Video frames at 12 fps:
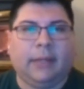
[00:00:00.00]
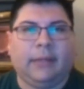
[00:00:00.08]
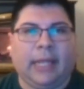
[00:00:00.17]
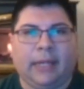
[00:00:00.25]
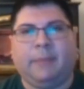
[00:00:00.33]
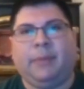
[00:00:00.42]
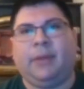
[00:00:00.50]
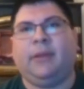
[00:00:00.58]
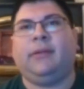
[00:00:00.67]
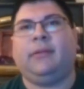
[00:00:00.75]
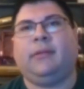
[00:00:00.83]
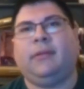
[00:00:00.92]
They end up in
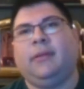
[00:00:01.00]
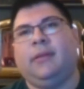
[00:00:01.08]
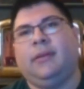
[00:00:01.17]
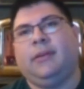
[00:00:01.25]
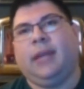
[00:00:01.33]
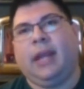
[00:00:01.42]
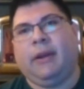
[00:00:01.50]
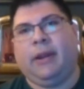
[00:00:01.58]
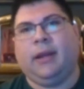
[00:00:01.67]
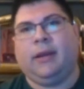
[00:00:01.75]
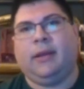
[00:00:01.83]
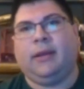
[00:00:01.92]
an
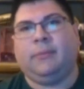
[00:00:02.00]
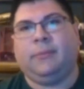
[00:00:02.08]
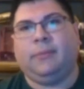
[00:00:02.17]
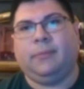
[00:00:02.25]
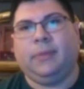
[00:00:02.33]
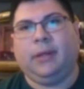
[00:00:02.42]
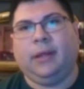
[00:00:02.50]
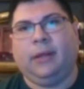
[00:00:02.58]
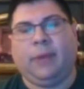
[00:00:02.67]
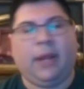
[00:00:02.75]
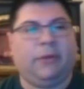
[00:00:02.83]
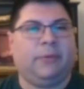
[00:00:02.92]
area
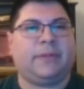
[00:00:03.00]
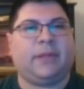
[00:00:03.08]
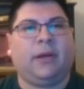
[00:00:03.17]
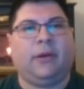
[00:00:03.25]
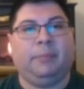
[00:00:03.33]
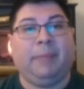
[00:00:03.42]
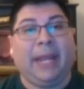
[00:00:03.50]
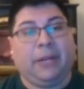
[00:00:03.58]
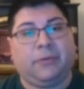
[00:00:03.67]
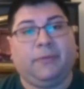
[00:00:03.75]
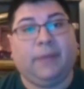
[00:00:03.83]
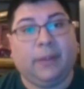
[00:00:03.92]
around what's called
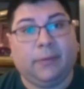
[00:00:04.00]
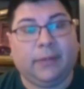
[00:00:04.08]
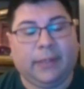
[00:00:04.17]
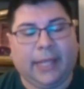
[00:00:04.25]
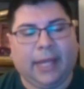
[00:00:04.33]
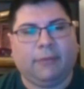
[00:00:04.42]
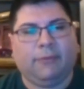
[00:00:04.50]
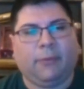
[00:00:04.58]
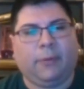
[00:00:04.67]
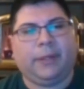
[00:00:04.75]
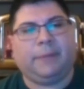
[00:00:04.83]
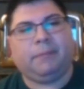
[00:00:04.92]
Bakersfield in
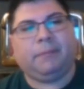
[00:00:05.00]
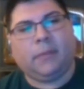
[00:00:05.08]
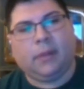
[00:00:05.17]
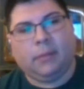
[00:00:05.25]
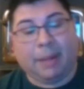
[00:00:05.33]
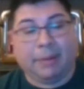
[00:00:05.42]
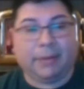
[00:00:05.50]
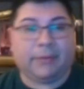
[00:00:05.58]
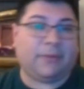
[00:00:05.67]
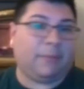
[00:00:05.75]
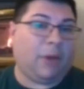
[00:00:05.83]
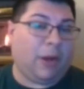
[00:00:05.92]
California. My mother
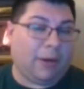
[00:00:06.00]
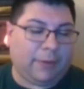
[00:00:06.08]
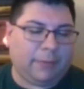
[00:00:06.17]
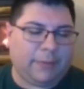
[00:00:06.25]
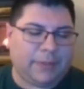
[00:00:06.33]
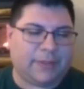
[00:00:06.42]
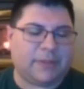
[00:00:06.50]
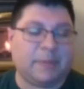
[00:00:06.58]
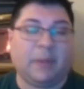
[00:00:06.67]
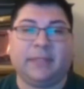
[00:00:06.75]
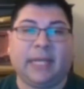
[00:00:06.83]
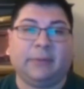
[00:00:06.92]
is from Arvin, which is a
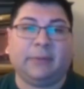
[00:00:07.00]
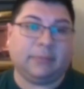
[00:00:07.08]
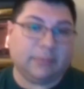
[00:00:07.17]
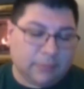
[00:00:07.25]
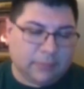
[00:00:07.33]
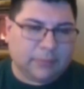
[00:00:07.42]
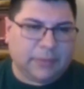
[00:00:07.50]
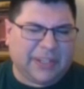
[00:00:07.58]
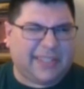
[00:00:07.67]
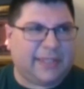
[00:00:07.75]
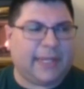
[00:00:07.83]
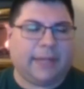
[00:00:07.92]
small town
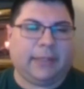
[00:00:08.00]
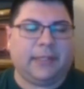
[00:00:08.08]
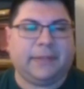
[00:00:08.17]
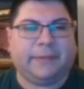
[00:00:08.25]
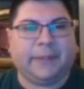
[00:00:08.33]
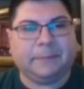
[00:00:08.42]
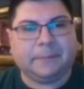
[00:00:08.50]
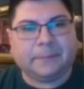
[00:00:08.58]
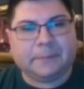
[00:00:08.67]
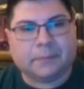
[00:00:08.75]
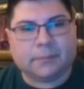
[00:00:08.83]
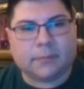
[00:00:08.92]
just southeast of it.
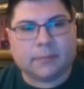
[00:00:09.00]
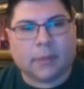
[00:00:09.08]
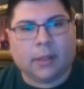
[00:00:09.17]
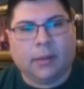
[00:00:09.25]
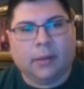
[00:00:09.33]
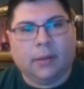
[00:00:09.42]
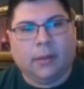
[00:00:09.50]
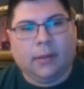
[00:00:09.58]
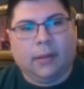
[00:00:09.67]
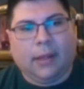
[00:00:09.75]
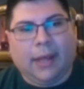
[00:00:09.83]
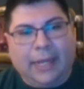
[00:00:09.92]

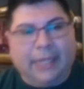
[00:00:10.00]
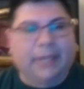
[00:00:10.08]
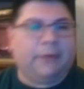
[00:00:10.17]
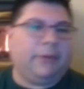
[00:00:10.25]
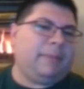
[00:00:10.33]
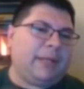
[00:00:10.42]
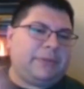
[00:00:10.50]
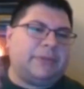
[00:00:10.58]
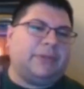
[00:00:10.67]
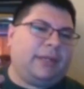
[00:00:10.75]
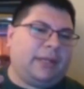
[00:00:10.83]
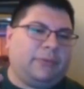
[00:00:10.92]
I need only
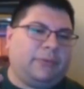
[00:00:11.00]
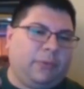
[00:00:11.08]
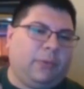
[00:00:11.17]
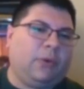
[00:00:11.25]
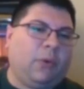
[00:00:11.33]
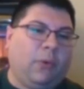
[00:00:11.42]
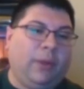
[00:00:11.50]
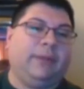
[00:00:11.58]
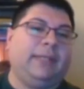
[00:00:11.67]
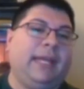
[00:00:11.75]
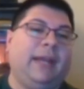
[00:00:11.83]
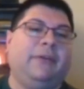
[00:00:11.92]
mention the word
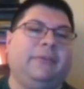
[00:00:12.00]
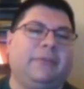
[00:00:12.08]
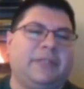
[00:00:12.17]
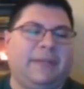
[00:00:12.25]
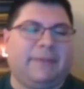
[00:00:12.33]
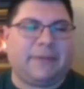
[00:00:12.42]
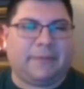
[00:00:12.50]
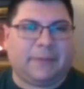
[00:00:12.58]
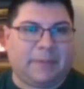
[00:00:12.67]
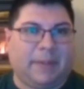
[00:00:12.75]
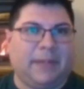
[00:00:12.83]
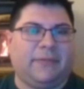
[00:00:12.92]
Oildale and receive a
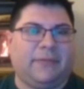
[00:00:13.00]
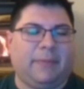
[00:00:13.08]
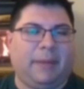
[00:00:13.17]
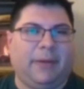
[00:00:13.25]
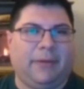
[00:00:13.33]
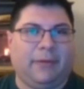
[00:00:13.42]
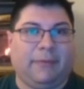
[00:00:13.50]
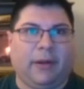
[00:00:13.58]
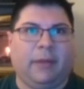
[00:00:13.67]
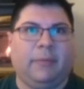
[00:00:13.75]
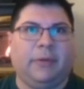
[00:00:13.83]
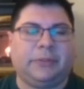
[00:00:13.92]
response from my mother, a
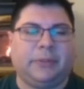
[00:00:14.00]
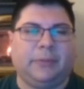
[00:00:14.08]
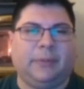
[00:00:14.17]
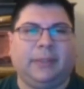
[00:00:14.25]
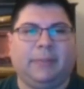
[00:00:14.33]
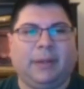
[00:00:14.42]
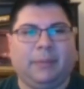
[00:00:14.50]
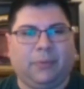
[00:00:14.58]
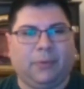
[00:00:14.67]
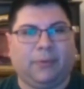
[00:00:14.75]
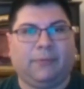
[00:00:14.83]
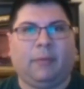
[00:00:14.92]
very emotional one, about
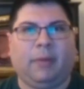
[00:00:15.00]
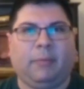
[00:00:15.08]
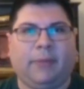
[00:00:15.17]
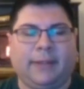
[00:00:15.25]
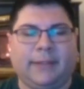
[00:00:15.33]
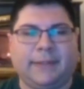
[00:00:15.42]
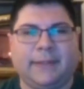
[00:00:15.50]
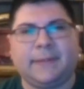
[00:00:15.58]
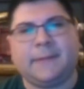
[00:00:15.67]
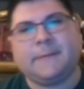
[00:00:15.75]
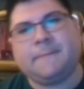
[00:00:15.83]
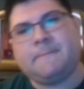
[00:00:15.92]
poor farming practices.